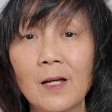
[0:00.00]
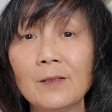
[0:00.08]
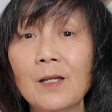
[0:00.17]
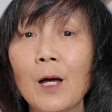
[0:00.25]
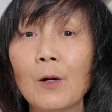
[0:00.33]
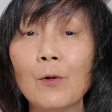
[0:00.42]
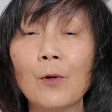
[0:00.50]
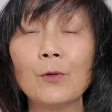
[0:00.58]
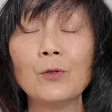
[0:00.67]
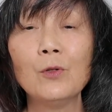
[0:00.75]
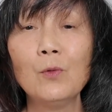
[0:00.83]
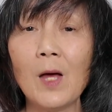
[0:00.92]
Now,
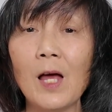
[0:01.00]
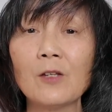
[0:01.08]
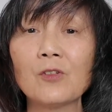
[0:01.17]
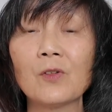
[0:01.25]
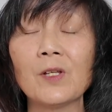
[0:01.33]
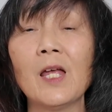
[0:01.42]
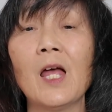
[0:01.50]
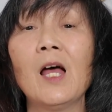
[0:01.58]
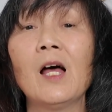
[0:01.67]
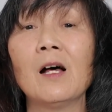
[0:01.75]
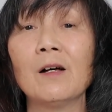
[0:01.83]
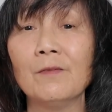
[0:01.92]
you actually
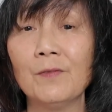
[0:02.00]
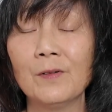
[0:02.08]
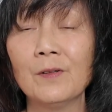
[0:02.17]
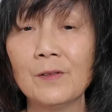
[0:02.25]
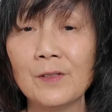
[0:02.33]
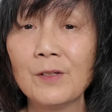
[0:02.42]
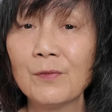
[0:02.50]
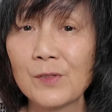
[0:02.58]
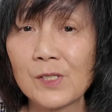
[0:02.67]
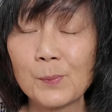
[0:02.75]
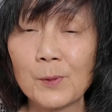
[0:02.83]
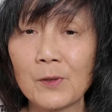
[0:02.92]
have
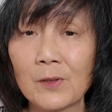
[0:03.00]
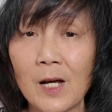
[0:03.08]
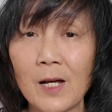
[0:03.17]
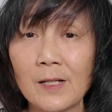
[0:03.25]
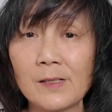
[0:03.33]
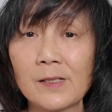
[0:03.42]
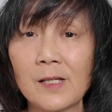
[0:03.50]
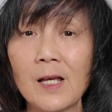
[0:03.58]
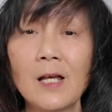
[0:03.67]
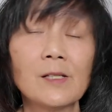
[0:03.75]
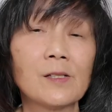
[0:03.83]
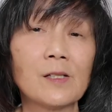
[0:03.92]
different spirit guides.
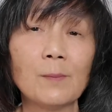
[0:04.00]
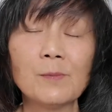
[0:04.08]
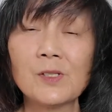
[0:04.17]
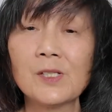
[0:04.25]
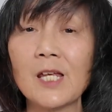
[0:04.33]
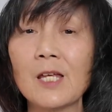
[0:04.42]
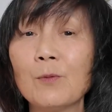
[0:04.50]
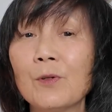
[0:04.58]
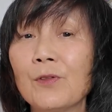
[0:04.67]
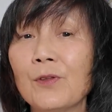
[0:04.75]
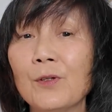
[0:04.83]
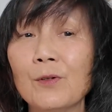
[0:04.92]
Some stay
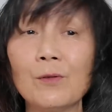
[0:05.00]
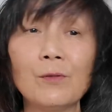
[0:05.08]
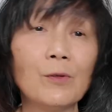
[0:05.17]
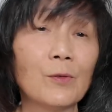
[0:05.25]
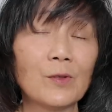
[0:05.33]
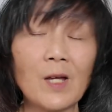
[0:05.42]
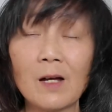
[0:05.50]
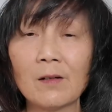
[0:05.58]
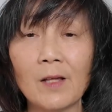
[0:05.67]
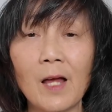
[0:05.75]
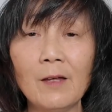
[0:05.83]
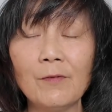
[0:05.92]
with you your entire
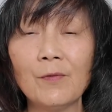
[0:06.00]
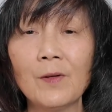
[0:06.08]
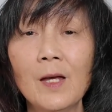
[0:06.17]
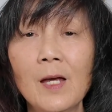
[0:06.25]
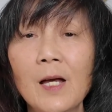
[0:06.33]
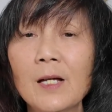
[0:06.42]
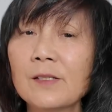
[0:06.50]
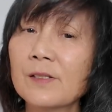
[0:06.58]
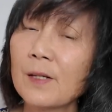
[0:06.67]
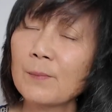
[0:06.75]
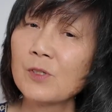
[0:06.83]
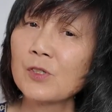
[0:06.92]
life, and
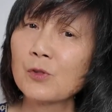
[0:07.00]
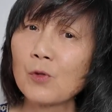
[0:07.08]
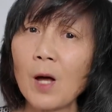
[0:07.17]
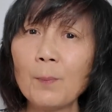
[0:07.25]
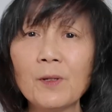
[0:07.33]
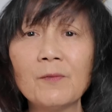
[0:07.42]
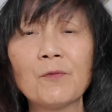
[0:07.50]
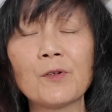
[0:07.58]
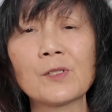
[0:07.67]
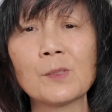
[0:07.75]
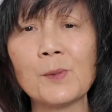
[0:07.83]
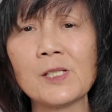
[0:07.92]
some just drop in for
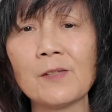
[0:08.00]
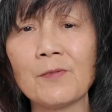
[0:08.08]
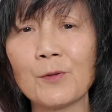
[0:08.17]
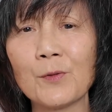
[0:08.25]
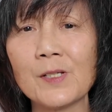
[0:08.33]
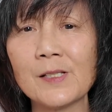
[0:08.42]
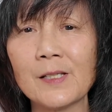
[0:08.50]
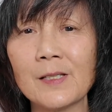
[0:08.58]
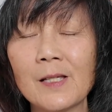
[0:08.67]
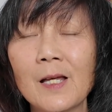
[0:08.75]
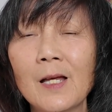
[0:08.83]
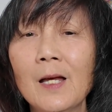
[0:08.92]
a specific reason.
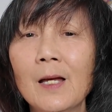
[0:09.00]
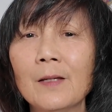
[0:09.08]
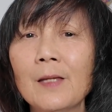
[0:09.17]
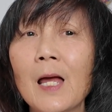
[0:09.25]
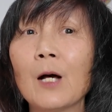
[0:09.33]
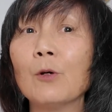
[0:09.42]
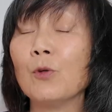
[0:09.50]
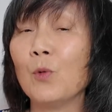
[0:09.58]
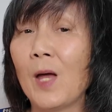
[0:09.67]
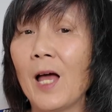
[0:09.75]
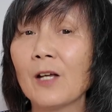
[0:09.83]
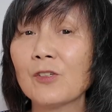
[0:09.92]
Now, you
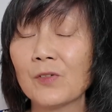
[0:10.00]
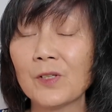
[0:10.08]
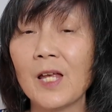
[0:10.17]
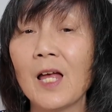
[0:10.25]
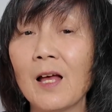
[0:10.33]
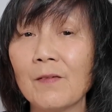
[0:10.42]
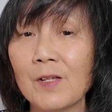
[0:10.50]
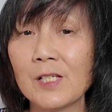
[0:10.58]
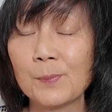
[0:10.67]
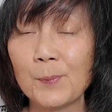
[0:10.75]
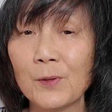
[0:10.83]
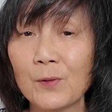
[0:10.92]
actually have a
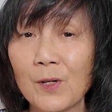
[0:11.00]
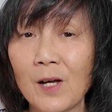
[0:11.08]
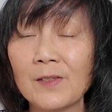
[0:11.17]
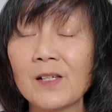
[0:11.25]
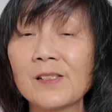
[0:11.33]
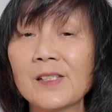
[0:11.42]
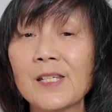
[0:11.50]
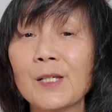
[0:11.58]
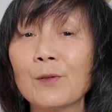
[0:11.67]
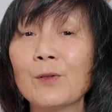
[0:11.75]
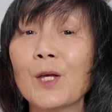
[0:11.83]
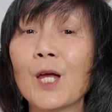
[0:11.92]
spirit guide that's
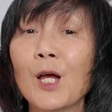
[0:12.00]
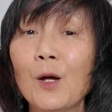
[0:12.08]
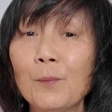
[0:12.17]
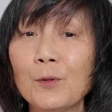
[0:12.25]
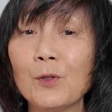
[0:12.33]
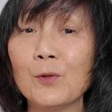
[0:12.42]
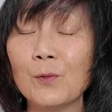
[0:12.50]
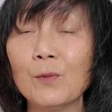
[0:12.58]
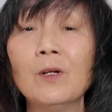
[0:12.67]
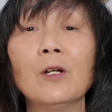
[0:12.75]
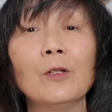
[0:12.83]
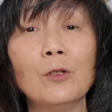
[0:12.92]
here to help you
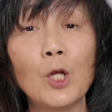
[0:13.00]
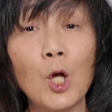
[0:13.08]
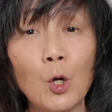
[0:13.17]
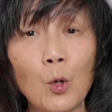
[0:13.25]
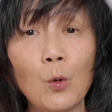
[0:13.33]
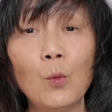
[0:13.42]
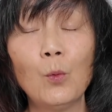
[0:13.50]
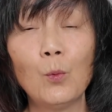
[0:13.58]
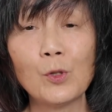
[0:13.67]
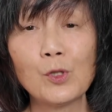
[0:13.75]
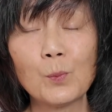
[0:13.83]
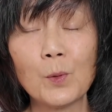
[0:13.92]
know
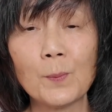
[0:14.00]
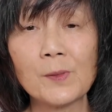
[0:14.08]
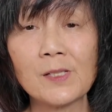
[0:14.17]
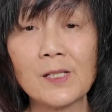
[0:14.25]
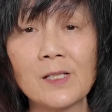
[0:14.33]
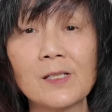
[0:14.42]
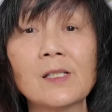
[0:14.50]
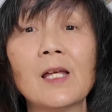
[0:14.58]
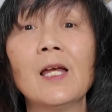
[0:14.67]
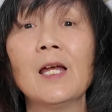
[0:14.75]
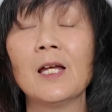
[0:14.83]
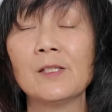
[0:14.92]
what your purpose is
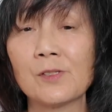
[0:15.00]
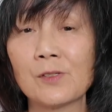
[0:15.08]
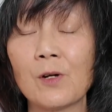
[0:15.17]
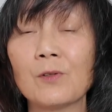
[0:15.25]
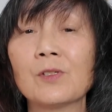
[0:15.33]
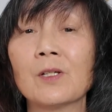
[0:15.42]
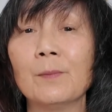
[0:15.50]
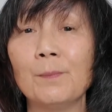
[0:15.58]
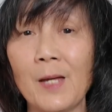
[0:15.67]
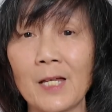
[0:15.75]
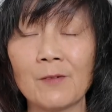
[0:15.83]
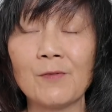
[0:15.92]
and start to
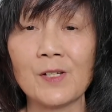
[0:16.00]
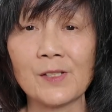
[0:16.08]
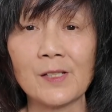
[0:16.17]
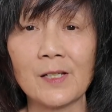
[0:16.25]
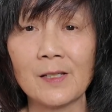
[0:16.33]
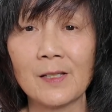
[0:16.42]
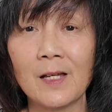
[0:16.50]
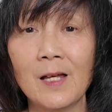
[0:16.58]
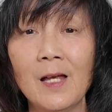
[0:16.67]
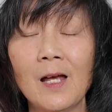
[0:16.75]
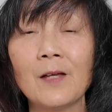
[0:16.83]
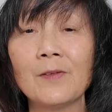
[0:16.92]
manifest it.
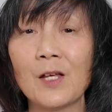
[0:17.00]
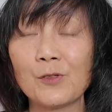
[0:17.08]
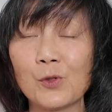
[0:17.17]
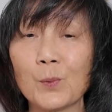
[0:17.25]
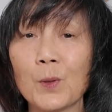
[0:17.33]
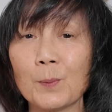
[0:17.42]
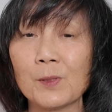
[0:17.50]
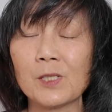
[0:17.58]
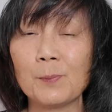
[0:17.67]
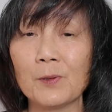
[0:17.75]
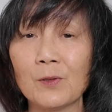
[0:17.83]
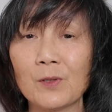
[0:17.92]
And that's your purpose
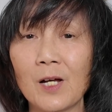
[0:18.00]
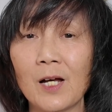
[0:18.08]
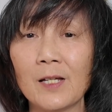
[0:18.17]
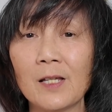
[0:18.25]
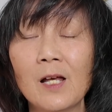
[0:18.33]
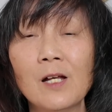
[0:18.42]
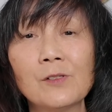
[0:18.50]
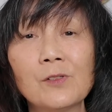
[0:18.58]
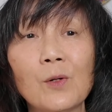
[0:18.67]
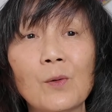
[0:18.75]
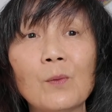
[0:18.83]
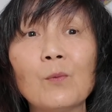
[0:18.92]
spirit guide.
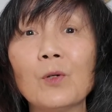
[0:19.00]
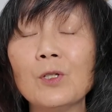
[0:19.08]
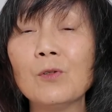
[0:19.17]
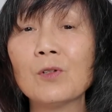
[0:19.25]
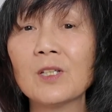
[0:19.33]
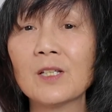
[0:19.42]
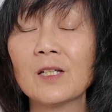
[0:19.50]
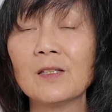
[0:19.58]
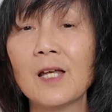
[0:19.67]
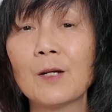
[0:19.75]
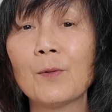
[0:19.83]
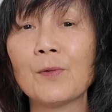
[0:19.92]
So when you can
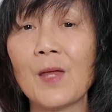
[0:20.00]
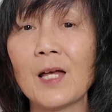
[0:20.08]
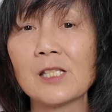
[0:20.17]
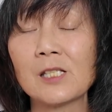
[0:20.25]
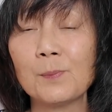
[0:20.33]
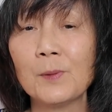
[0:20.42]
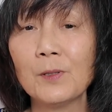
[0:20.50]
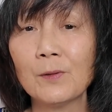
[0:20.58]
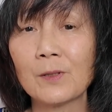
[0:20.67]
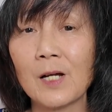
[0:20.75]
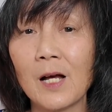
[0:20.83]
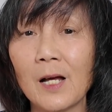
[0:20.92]
connect with that
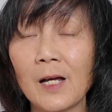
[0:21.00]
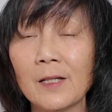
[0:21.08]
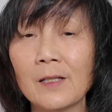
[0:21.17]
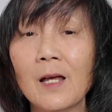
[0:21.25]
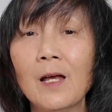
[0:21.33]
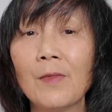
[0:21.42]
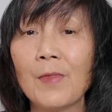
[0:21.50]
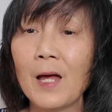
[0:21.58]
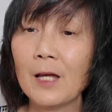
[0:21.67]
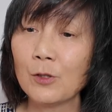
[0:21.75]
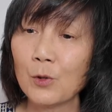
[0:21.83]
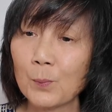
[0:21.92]
spirit guide,
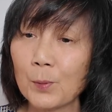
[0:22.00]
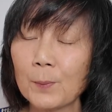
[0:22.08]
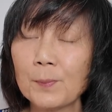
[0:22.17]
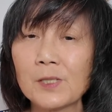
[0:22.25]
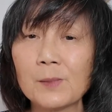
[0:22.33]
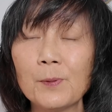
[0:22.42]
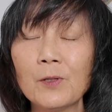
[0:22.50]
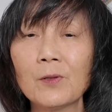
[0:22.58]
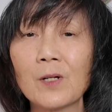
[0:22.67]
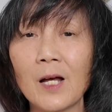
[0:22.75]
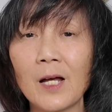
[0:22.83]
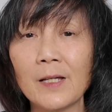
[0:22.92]
that your purpose spirit
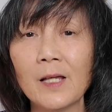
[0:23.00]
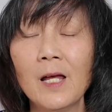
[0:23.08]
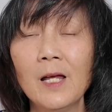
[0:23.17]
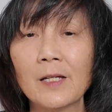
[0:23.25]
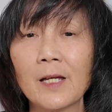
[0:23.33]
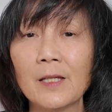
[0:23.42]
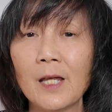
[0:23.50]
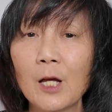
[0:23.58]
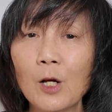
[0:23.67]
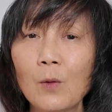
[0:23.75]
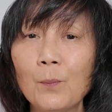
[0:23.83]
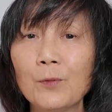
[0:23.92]
guide can
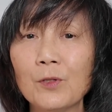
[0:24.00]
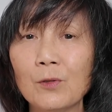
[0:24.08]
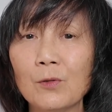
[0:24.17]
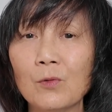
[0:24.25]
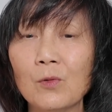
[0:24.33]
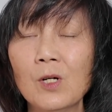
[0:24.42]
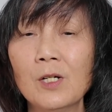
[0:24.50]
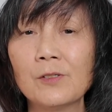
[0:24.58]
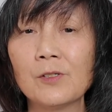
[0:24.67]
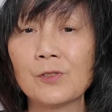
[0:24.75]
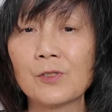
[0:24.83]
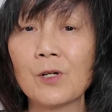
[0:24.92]
help you
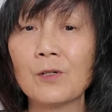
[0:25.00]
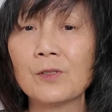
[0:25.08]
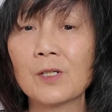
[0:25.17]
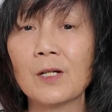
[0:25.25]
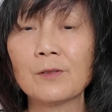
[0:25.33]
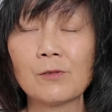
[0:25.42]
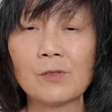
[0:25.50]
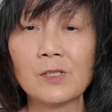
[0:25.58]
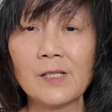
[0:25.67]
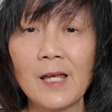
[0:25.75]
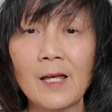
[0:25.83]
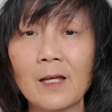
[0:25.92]
to start to
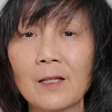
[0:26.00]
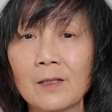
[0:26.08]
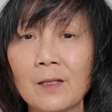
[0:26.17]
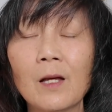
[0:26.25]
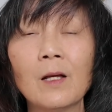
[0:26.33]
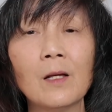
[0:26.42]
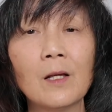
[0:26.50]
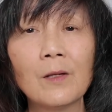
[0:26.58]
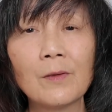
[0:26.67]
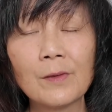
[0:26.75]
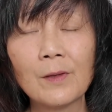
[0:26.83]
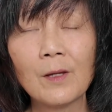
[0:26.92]
understand
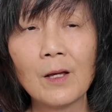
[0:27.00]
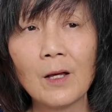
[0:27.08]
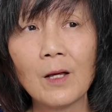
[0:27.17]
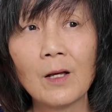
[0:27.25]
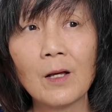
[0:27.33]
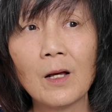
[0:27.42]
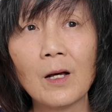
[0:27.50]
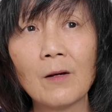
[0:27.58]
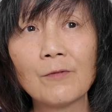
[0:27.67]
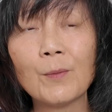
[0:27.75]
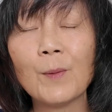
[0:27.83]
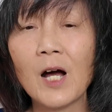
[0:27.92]

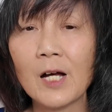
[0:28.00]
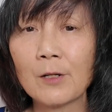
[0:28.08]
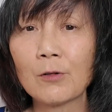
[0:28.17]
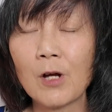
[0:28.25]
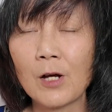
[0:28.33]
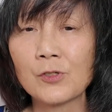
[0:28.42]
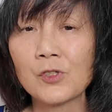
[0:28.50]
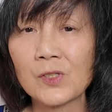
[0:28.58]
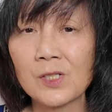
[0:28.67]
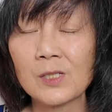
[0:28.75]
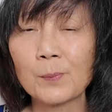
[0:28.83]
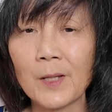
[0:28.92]
from a higher
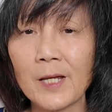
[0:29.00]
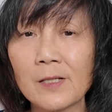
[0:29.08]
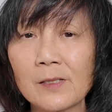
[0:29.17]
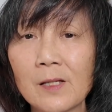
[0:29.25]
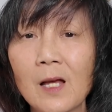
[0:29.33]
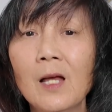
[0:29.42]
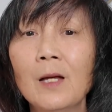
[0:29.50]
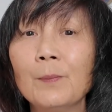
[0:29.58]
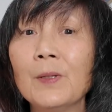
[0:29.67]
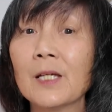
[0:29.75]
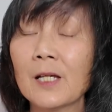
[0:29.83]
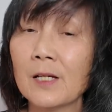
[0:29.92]
consciousness place.
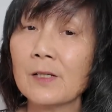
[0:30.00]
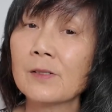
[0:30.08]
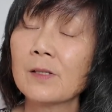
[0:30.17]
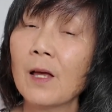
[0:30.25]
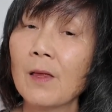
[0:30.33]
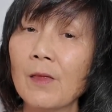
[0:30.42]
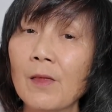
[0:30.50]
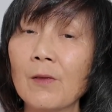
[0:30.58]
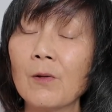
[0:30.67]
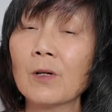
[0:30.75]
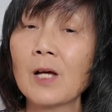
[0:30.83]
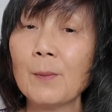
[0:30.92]
Because
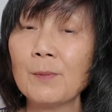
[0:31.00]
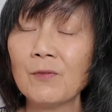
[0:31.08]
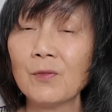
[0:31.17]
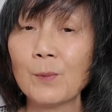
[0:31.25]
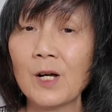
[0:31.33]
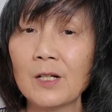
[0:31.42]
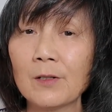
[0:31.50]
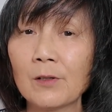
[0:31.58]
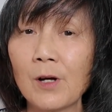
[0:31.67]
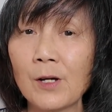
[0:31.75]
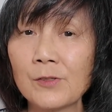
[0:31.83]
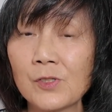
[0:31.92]
coming from a higher
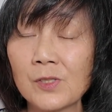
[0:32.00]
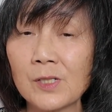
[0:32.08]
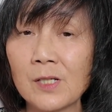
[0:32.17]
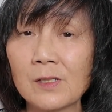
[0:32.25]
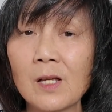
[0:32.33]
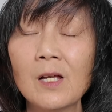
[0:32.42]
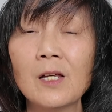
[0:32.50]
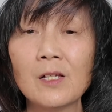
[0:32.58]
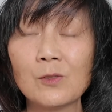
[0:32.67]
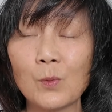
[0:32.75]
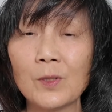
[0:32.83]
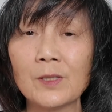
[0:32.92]
consciousness
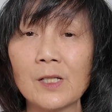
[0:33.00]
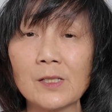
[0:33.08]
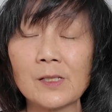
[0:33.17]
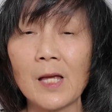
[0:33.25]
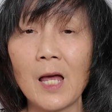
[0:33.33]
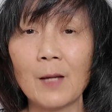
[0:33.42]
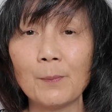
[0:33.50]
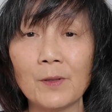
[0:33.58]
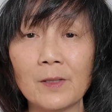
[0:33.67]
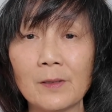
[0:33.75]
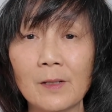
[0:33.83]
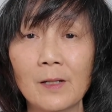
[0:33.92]
is what needs to happen.